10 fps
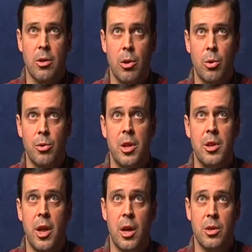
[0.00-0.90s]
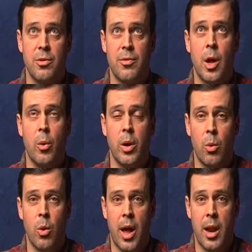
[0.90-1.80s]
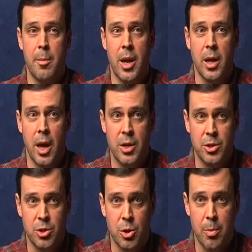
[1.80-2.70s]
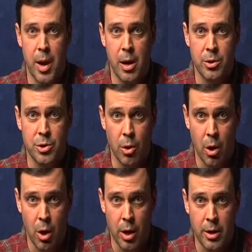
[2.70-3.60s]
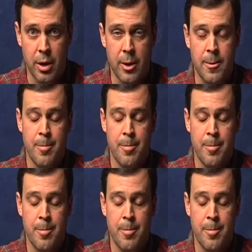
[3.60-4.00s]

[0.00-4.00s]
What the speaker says: the little details of knowing what kind of medications your parents are on,